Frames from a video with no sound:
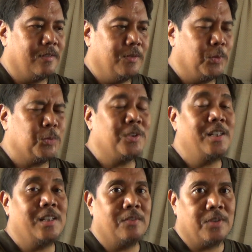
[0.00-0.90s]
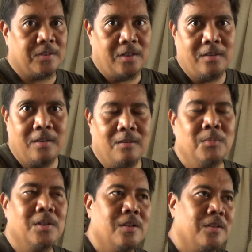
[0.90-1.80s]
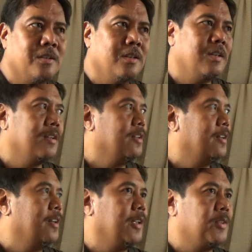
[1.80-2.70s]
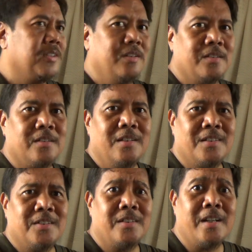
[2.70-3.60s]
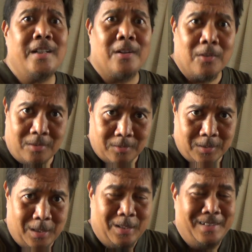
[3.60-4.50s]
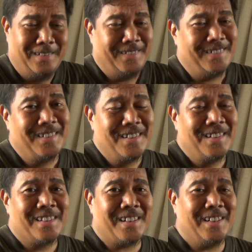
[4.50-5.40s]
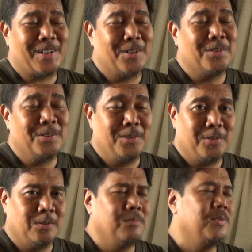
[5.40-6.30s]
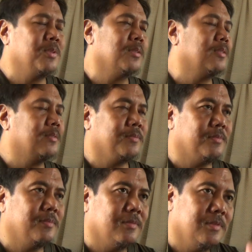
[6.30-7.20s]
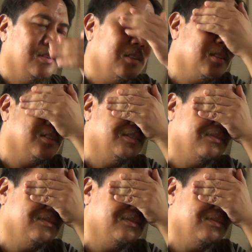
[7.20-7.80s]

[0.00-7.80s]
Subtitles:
was really devastating because that's three in a row, three in a row, YouTube. So, oh,